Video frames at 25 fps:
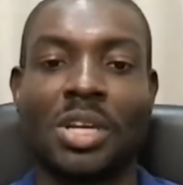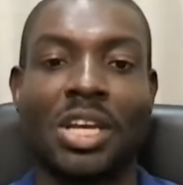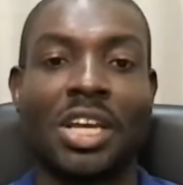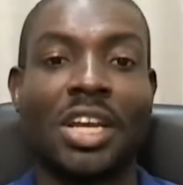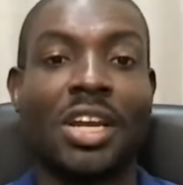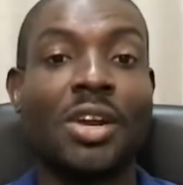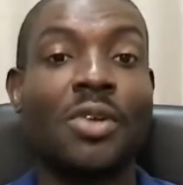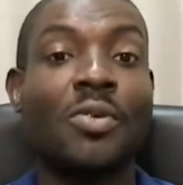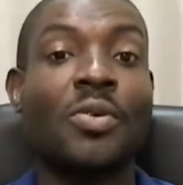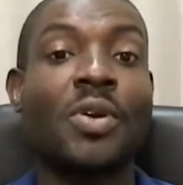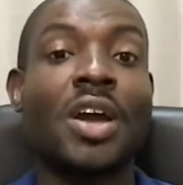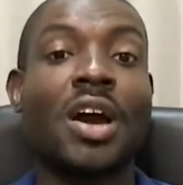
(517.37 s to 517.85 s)

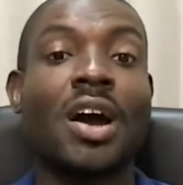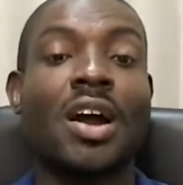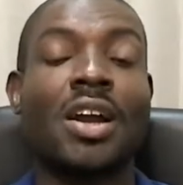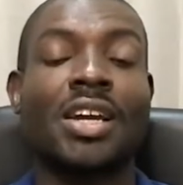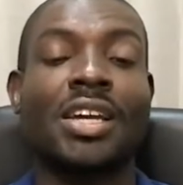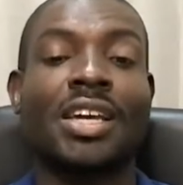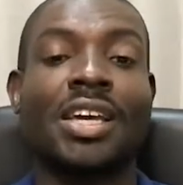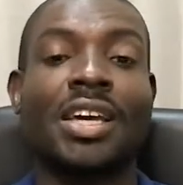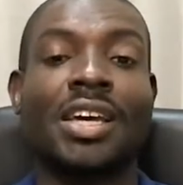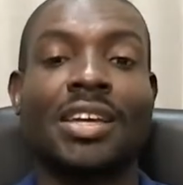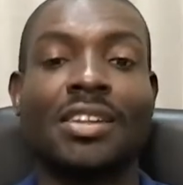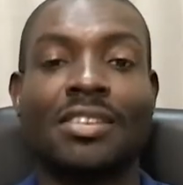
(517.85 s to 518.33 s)
Here we are
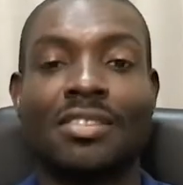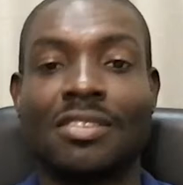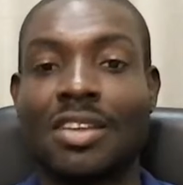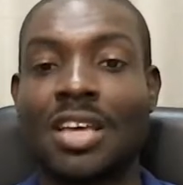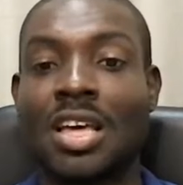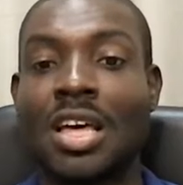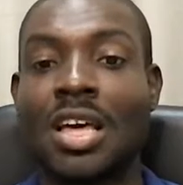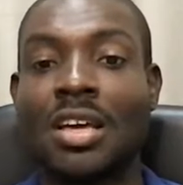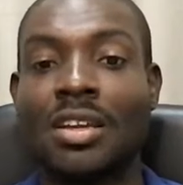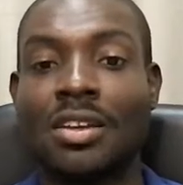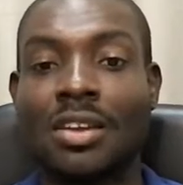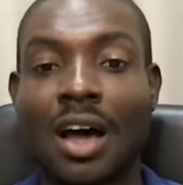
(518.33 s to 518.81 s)
again,
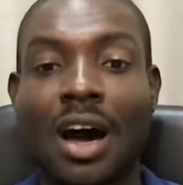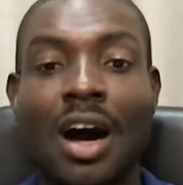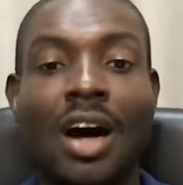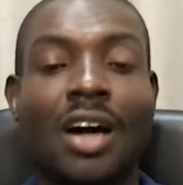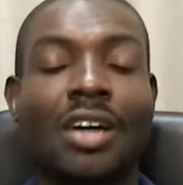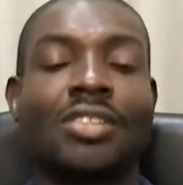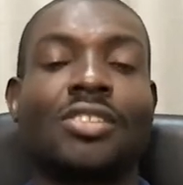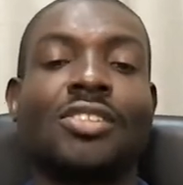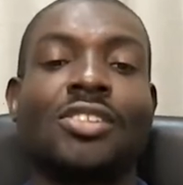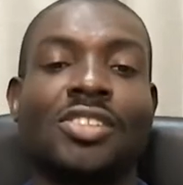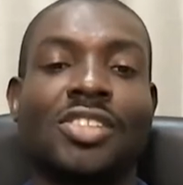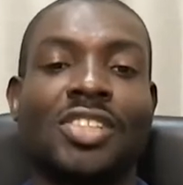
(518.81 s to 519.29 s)

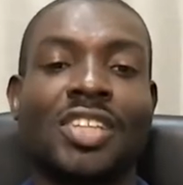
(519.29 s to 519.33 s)
Dr.